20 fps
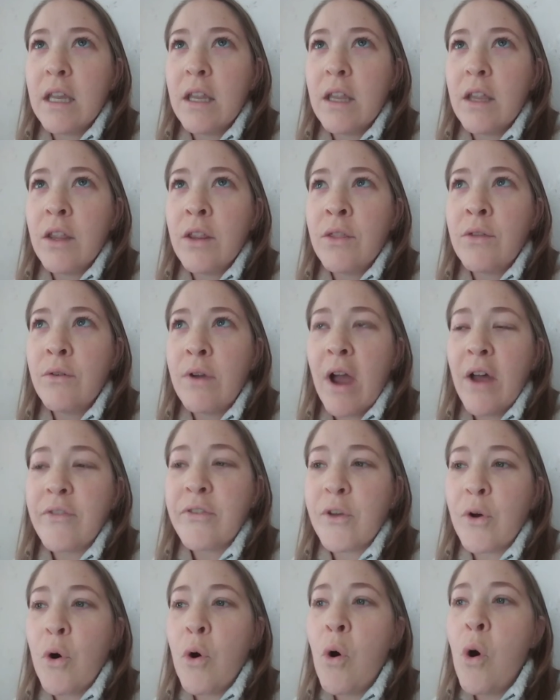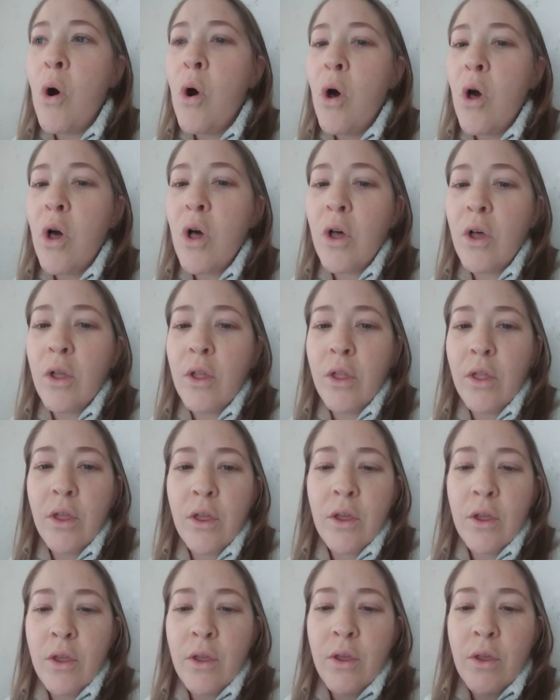throughout the whole,
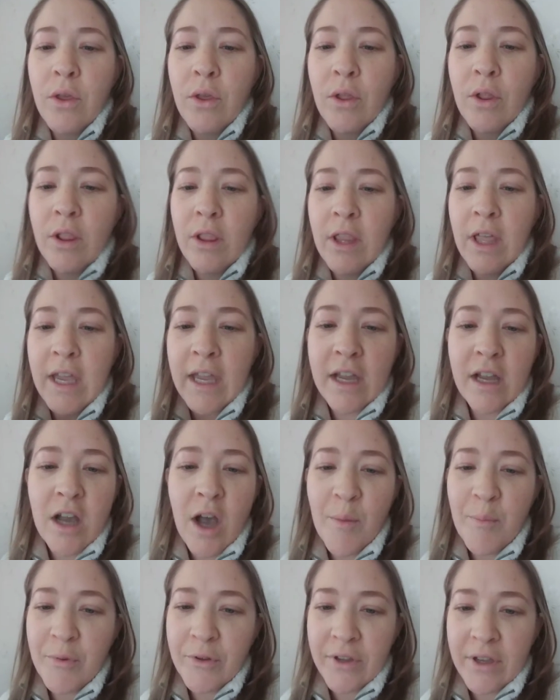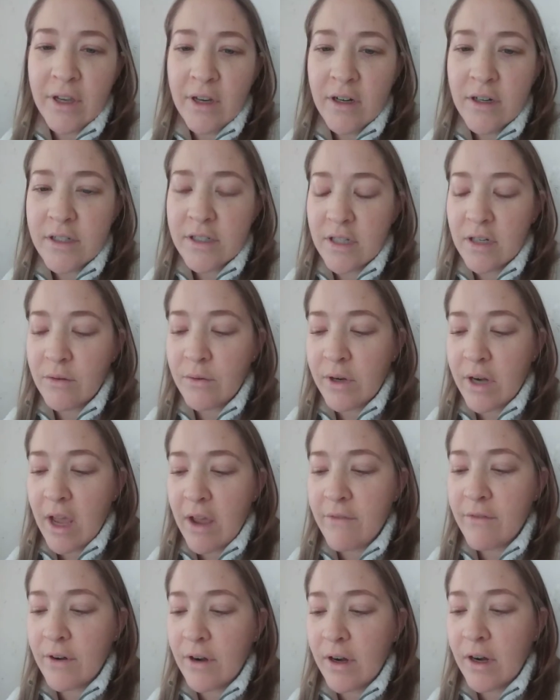couple years or
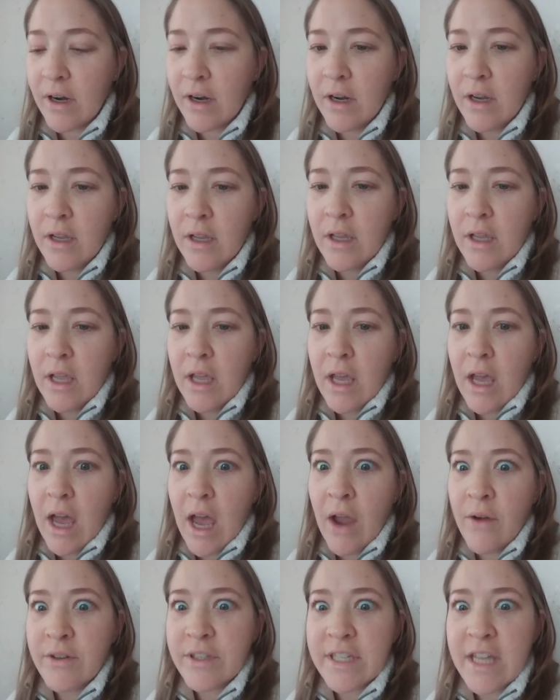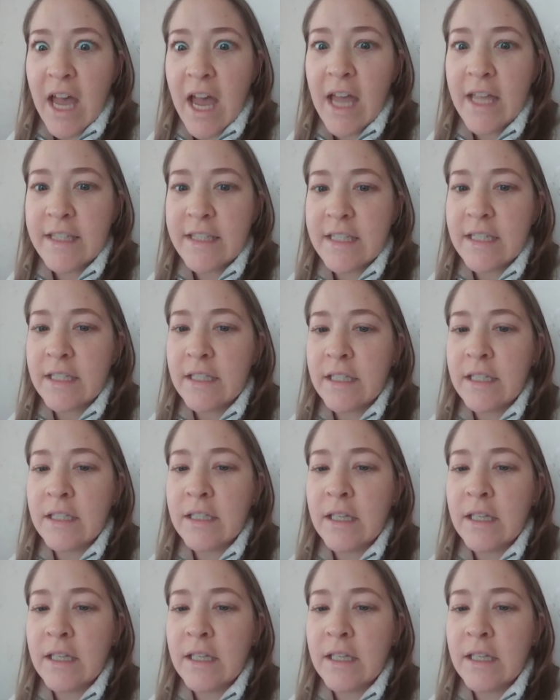whatever, I was constantly